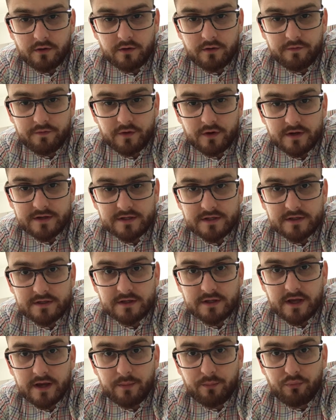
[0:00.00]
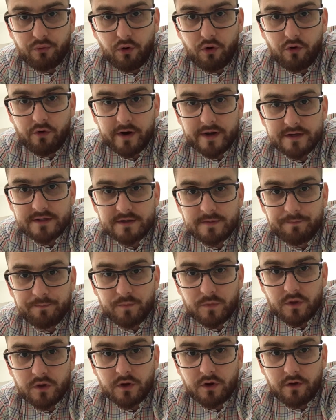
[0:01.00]
if you're listening to their progress,
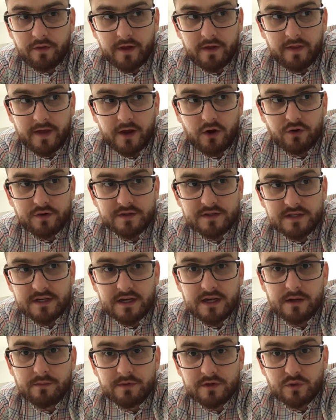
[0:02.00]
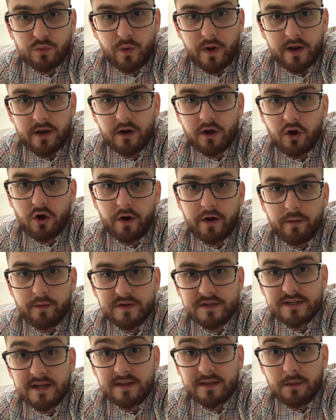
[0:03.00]
that they got sick in between that kind of
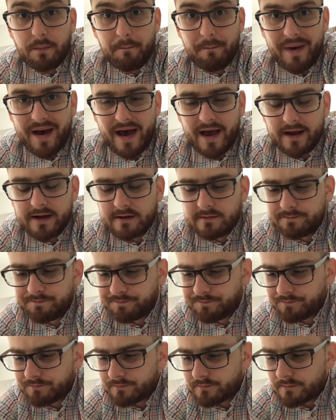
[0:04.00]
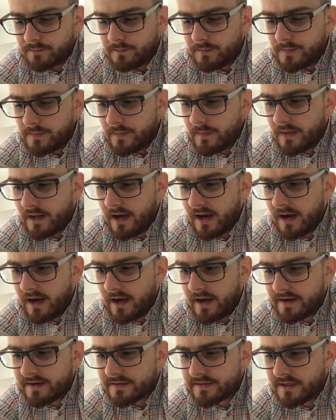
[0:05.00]
set them back.
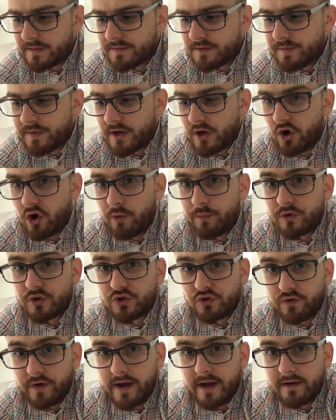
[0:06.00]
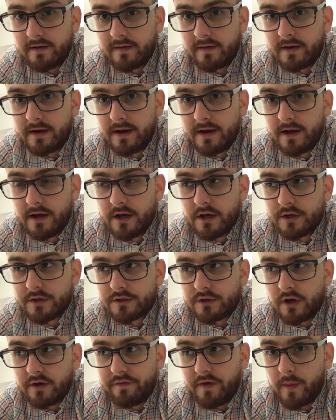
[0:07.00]
And it seems to be a common trend.
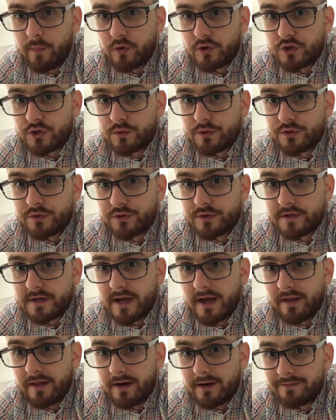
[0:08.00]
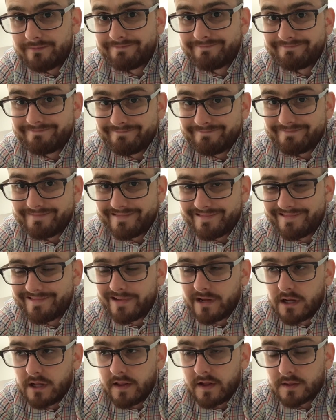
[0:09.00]
So if I put two and two together,
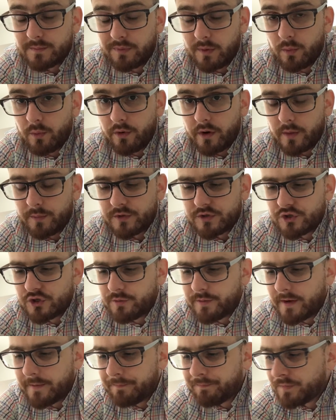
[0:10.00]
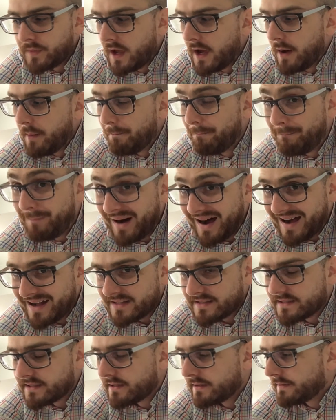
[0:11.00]
that's probably what I'm assuming.
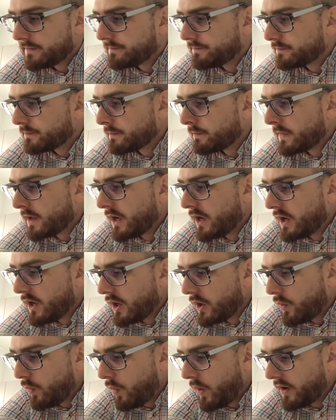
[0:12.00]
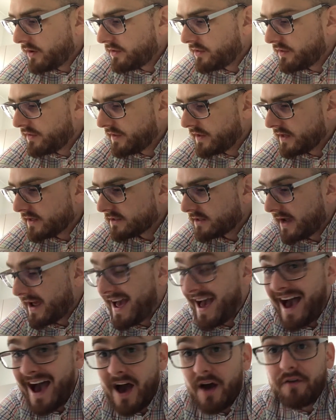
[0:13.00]
But one of the things I
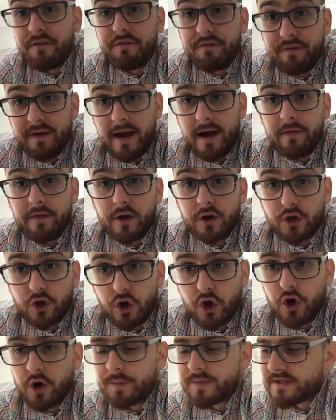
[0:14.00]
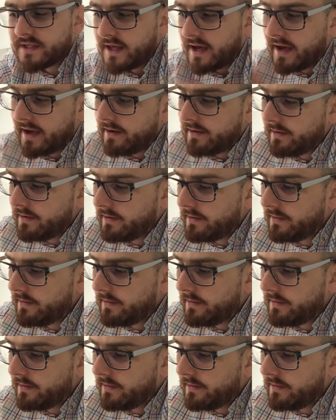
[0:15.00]
have found that curbs that